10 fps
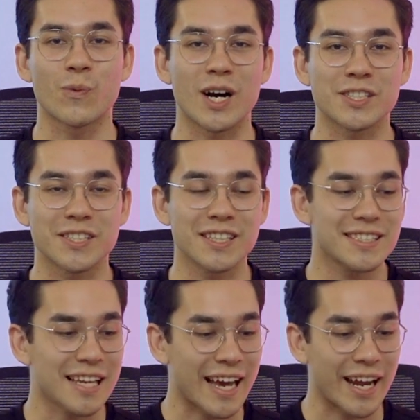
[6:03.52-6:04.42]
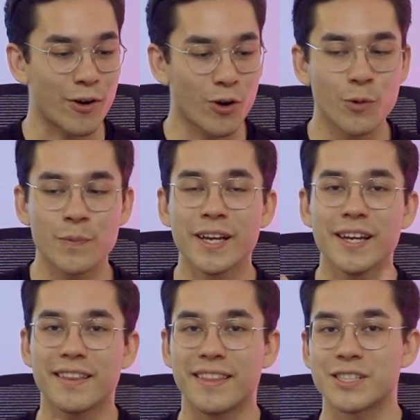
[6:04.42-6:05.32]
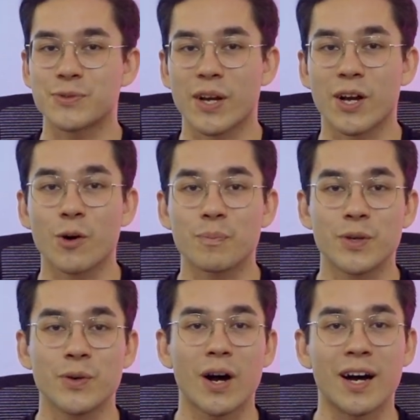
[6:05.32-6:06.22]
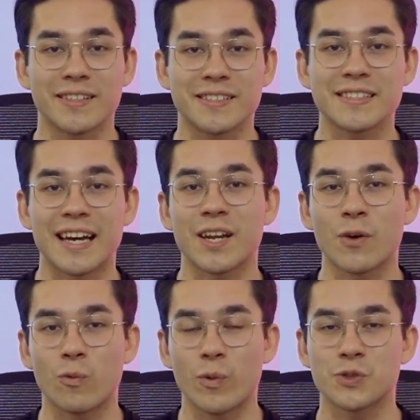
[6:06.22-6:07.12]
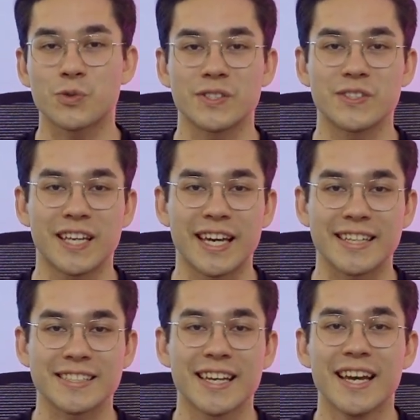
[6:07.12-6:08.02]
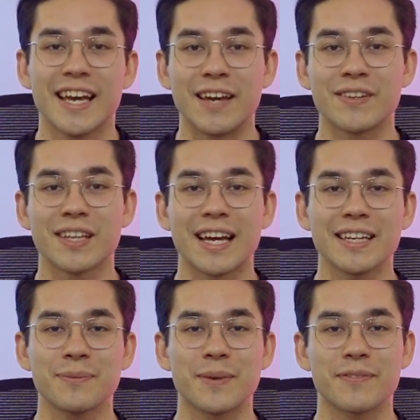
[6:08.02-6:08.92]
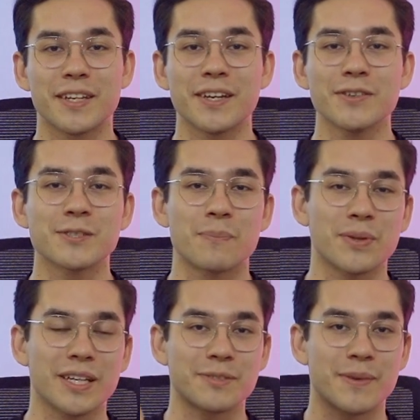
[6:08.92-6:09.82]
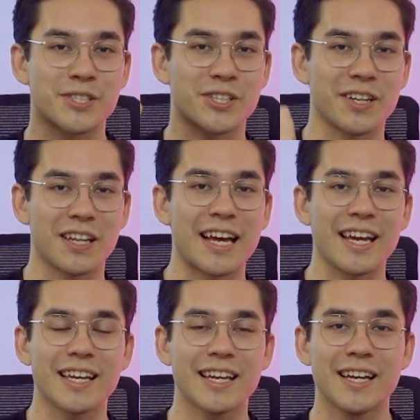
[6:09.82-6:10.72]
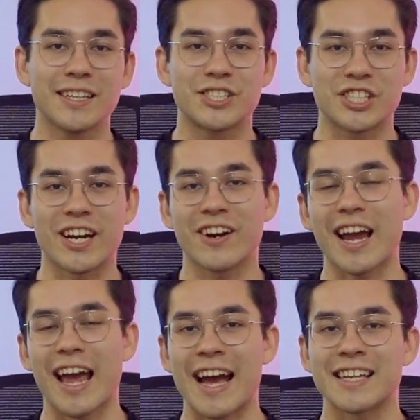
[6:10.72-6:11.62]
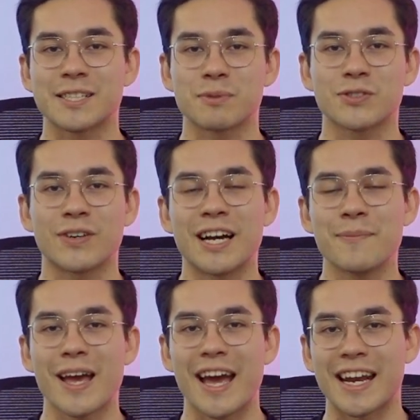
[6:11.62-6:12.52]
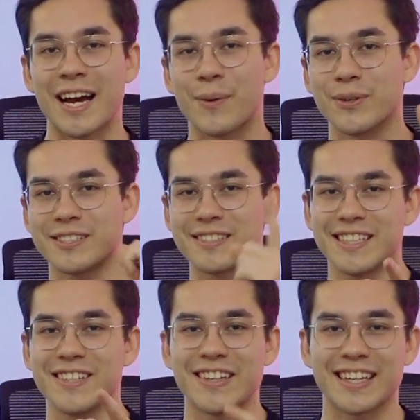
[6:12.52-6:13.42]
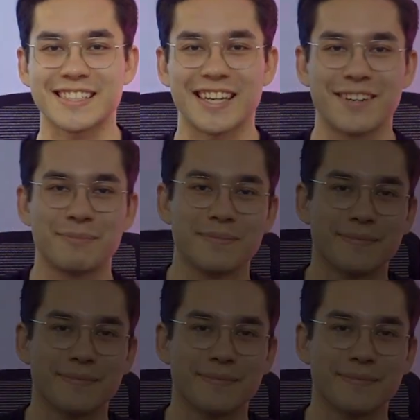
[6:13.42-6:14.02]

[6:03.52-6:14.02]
watching this, and I hope this will help you on deciding which one to get. If you liked my videos, please make sure to like, share, and subscribe, and I will see you next time.